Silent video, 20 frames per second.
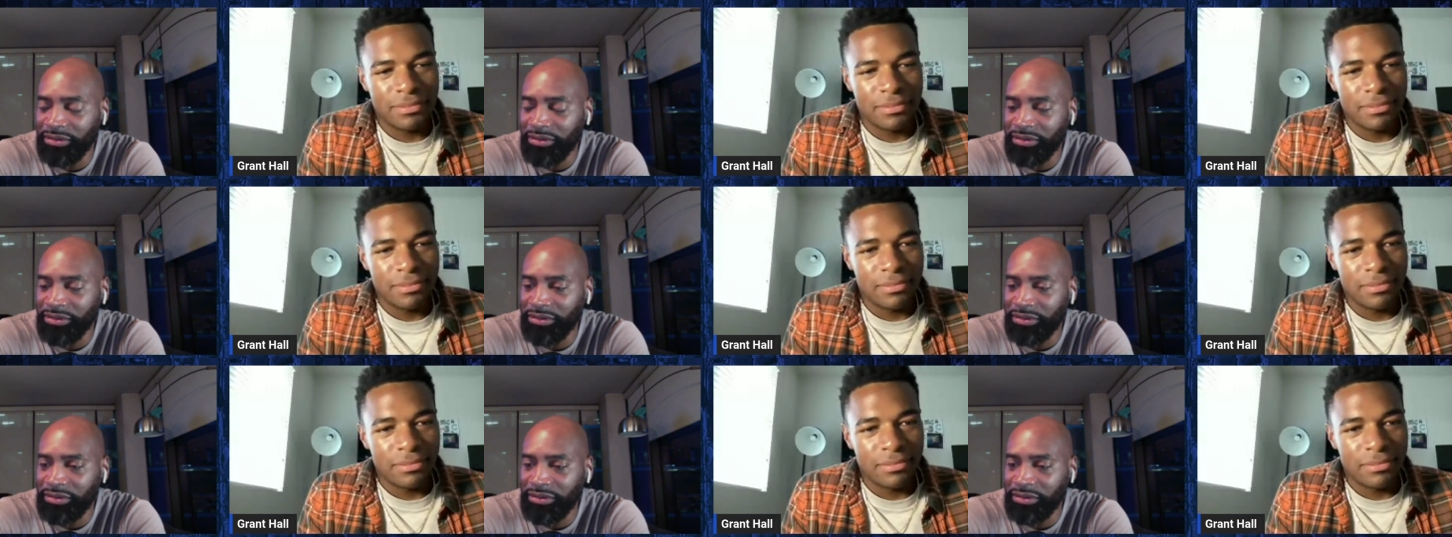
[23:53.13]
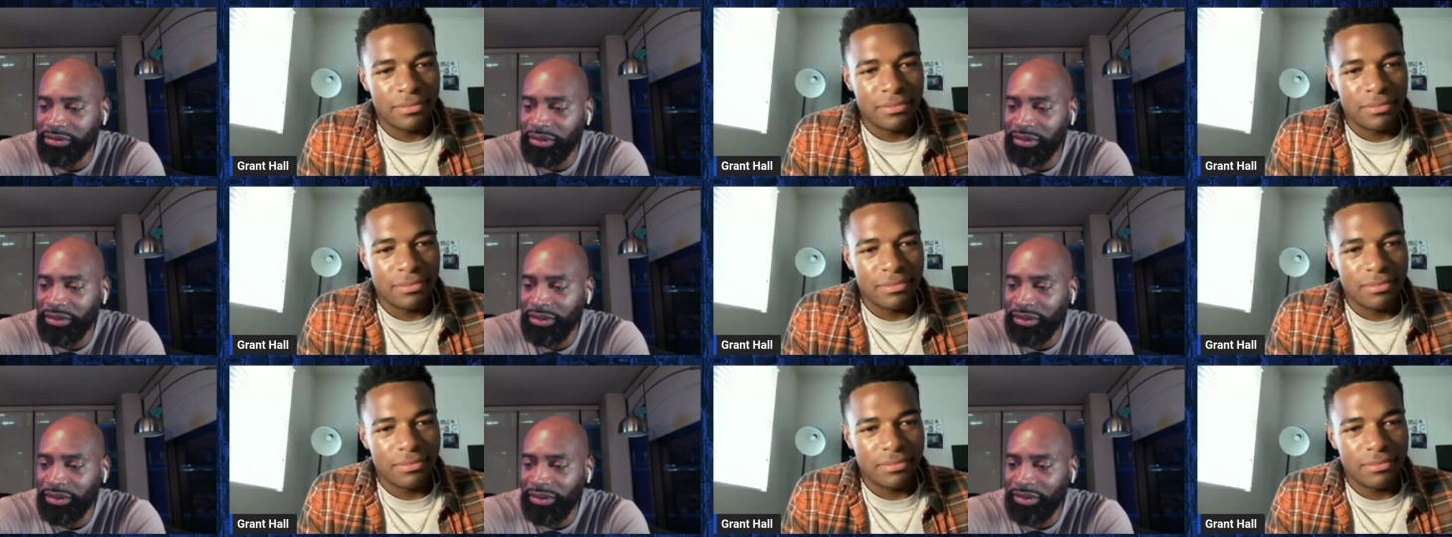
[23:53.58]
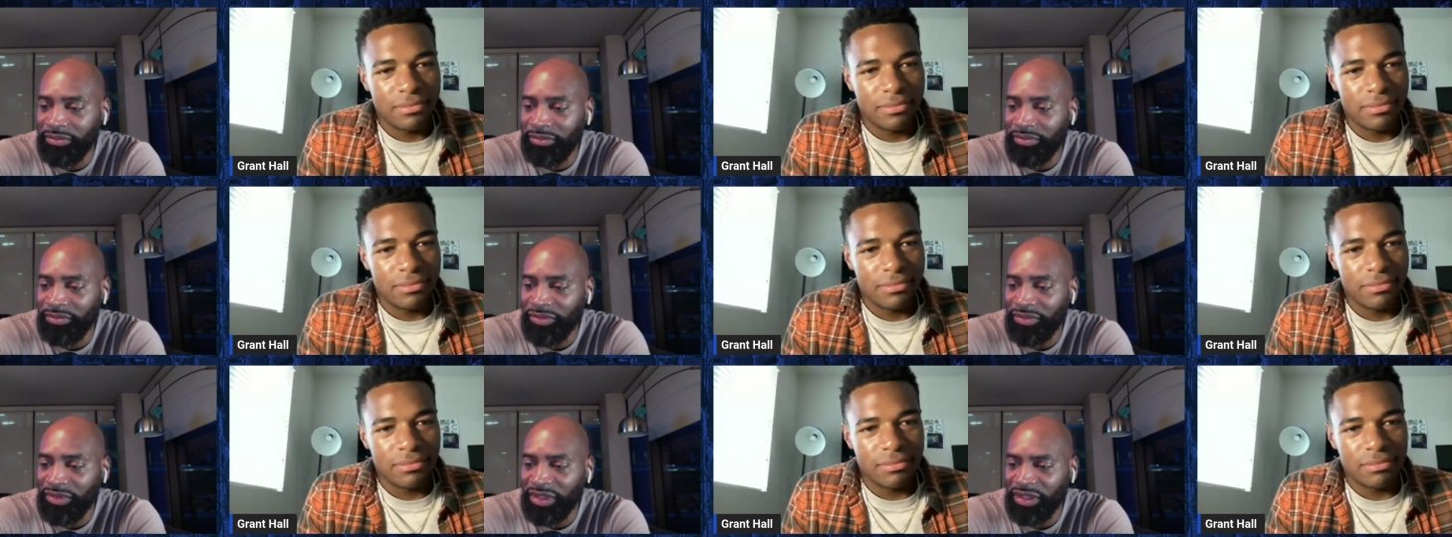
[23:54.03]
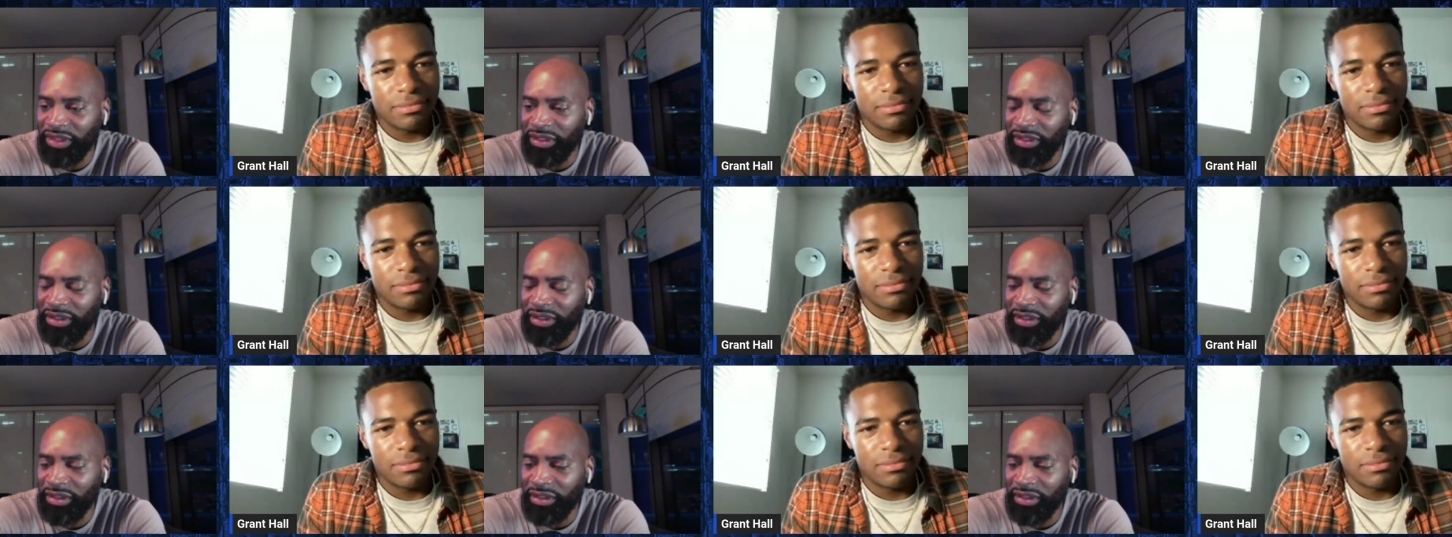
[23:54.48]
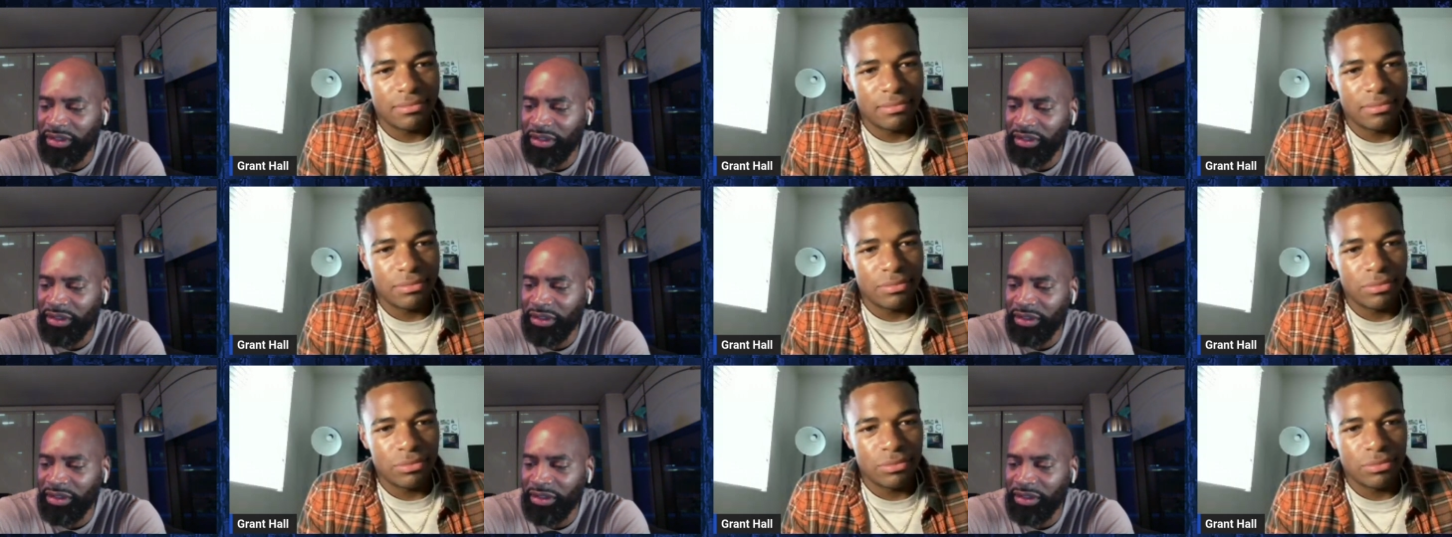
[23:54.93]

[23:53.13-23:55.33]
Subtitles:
(silence)